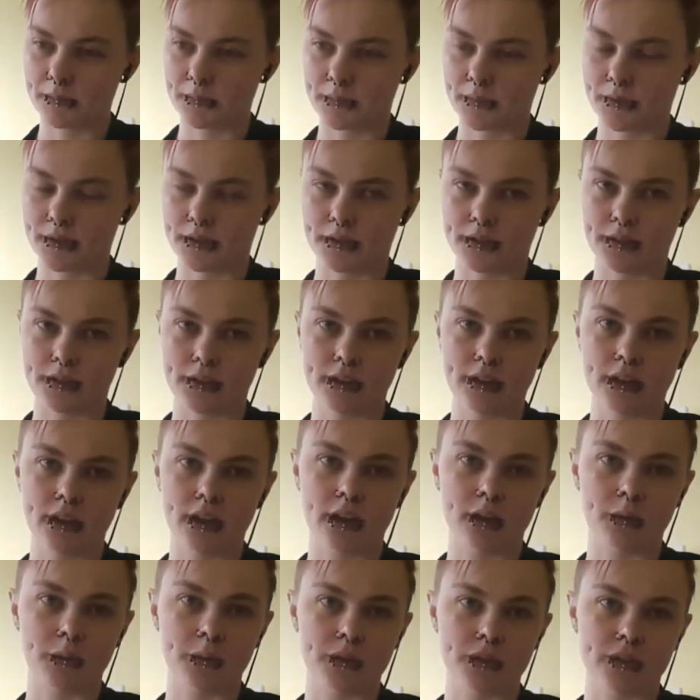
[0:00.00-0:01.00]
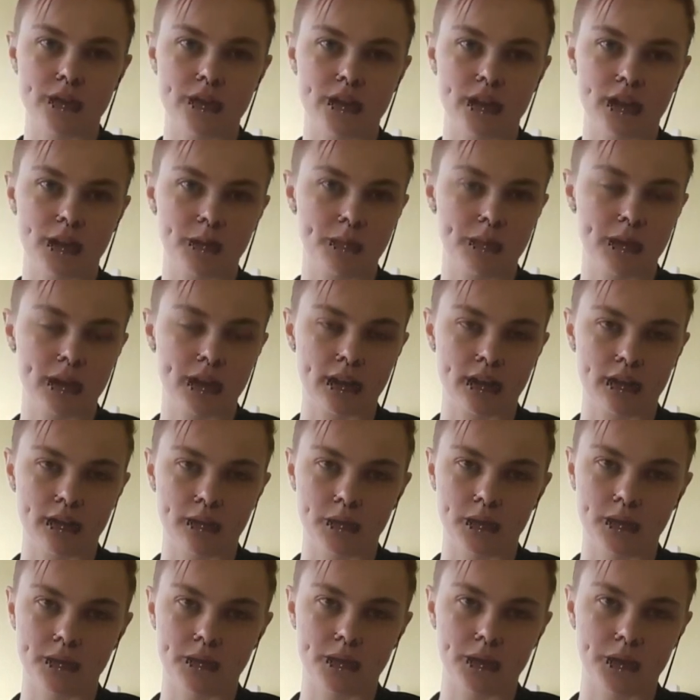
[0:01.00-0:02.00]
but I will check back in
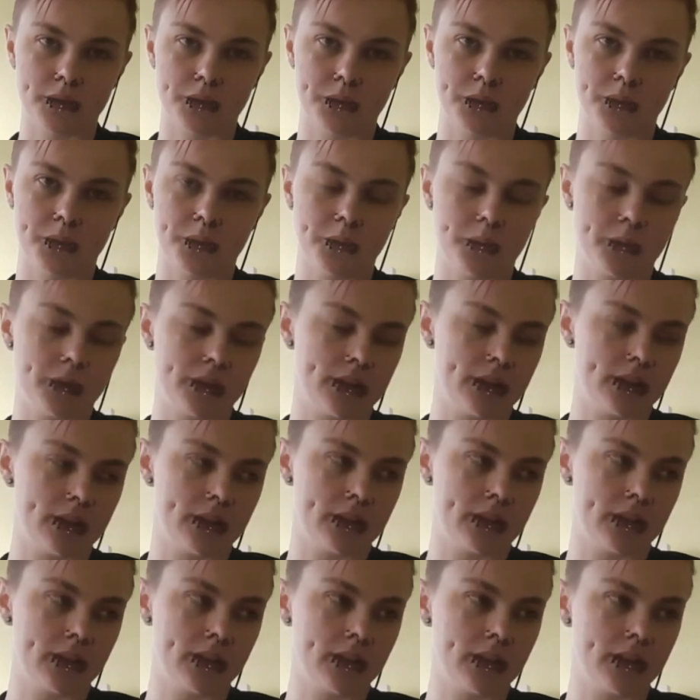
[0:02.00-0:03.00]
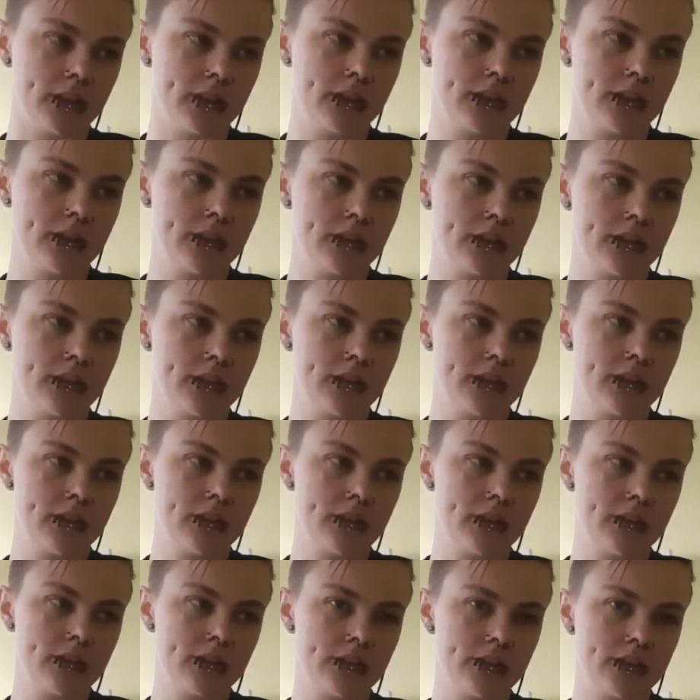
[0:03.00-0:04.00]
with you when I
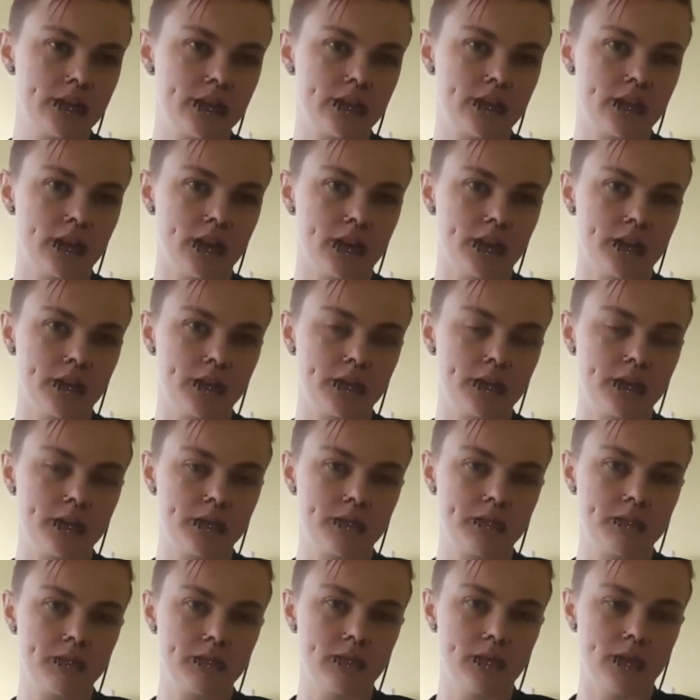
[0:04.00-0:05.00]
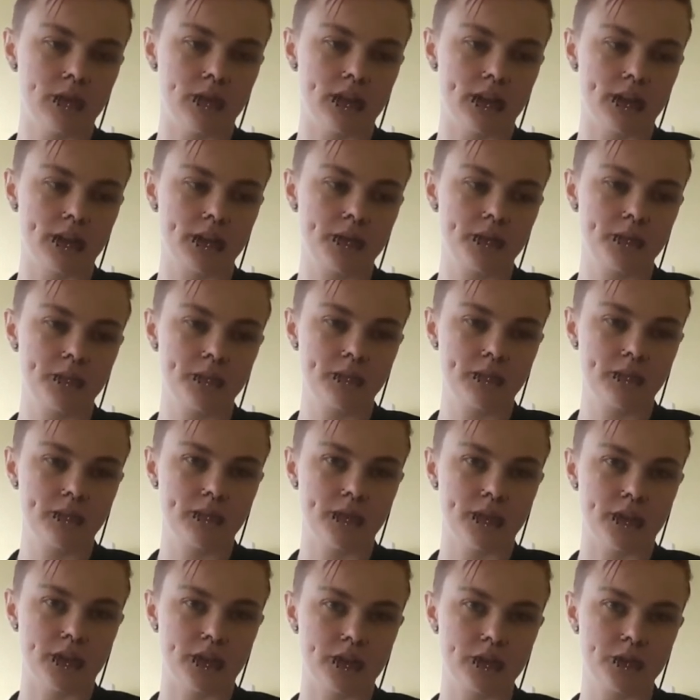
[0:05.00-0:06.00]
start, or like
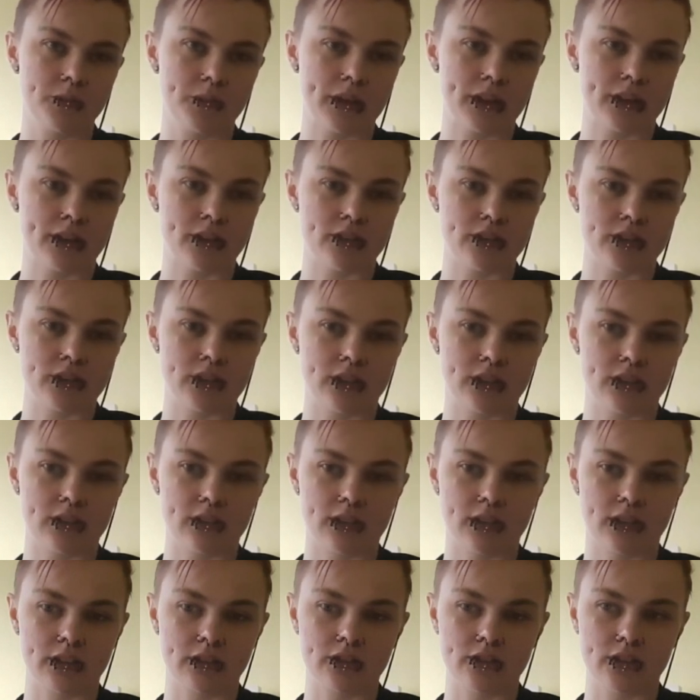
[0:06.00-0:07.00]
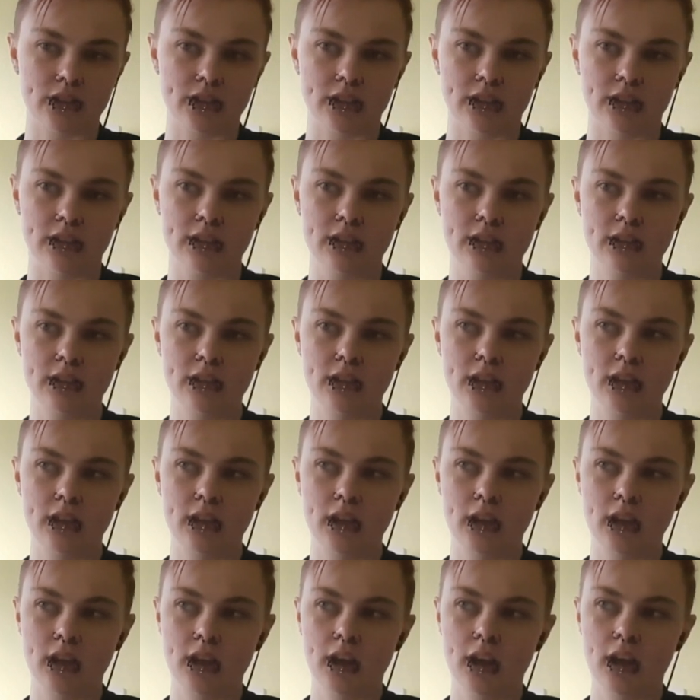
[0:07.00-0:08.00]
finish packaging and actually
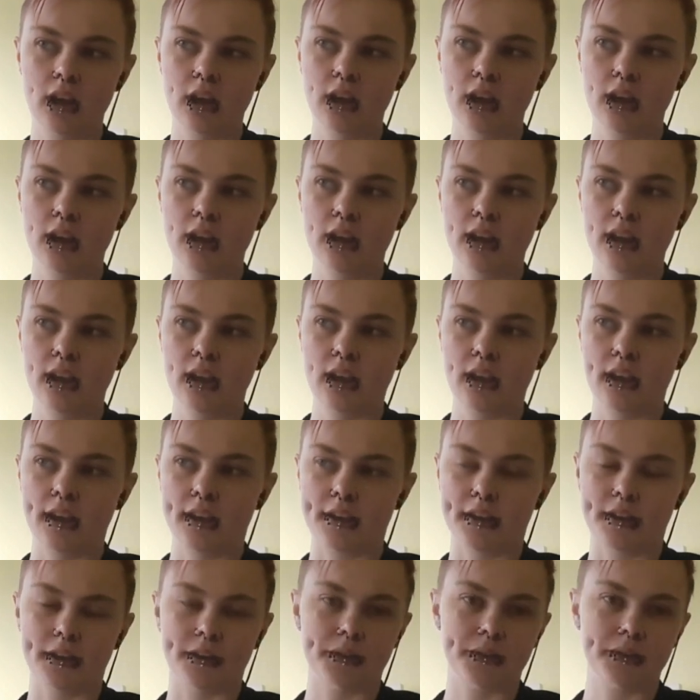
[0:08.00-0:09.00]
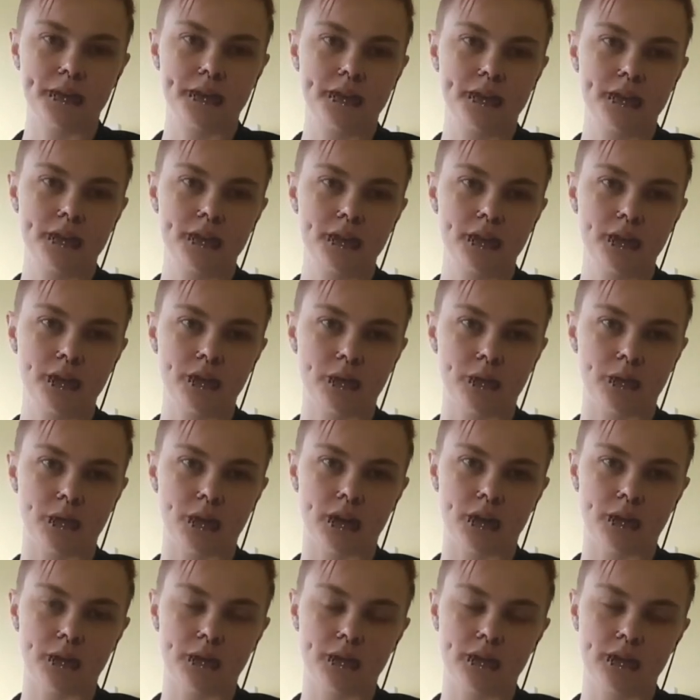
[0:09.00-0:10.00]
head out
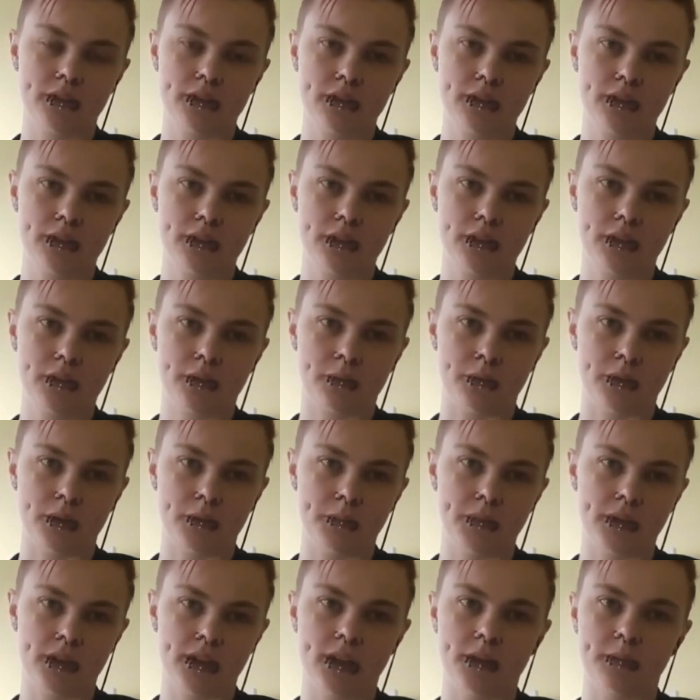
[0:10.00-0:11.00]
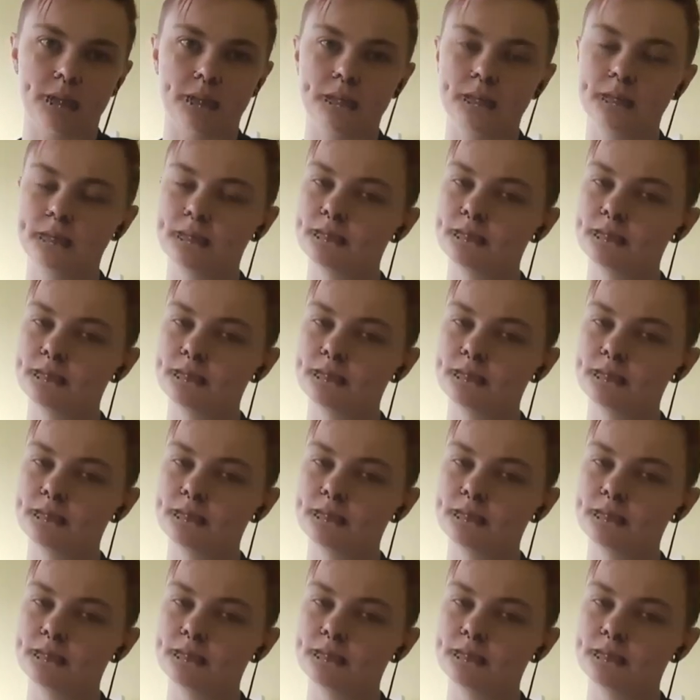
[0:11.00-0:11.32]
around 3 p.m.